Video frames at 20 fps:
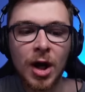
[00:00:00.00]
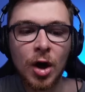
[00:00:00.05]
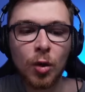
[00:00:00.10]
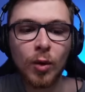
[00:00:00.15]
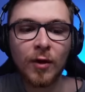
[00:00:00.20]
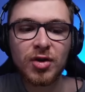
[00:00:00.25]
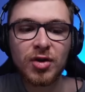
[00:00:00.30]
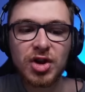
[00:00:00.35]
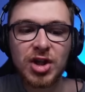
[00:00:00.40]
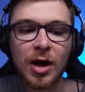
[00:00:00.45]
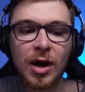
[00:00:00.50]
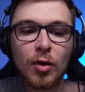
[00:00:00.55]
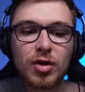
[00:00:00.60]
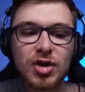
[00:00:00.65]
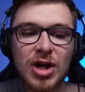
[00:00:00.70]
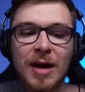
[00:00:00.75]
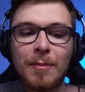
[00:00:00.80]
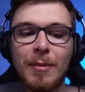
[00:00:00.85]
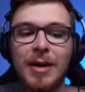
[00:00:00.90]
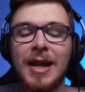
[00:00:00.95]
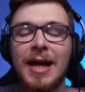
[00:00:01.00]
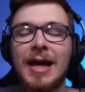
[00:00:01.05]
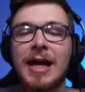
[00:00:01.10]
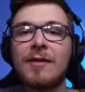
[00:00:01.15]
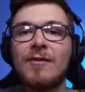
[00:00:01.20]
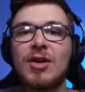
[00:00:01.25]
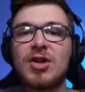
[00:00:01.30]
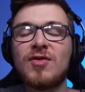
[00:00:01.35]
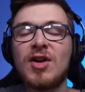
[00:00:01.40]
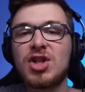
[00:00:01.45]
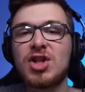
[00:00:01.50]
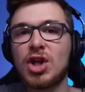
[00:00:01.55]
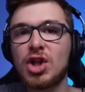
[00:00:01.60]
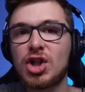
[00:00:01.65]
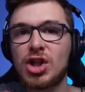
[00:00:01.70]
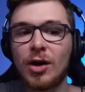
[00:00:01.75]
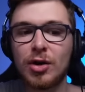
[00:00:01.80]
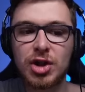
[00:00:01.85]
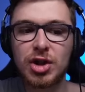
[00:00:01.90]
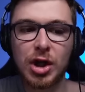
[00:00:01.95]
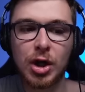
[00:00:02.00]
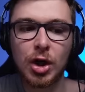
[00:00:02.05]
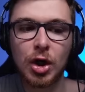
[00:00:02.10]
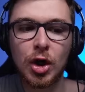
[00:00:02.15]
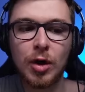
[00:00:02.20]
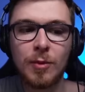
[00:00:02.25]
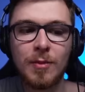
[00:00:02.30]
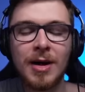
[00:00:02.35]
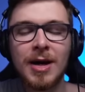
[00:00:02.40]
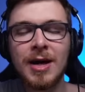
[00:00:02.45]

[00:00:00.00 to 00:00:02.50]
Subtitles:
with Sells and Milenkovic facing Chelsea at home.